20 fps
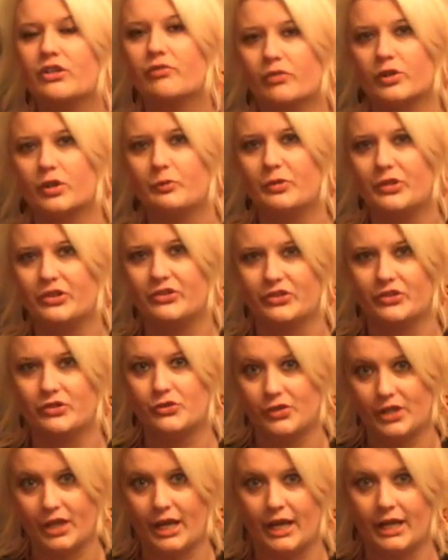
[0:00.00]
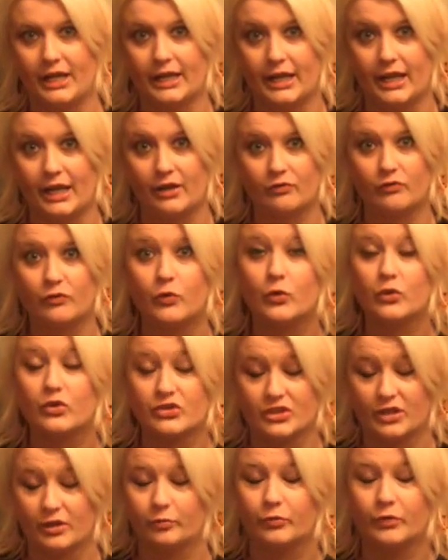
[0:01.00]
freebies that you can get for
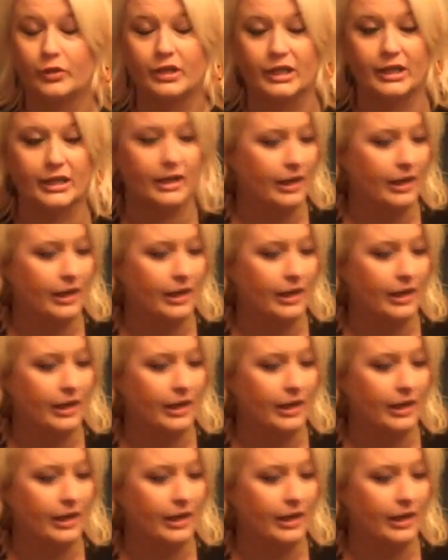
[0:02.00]
some wedding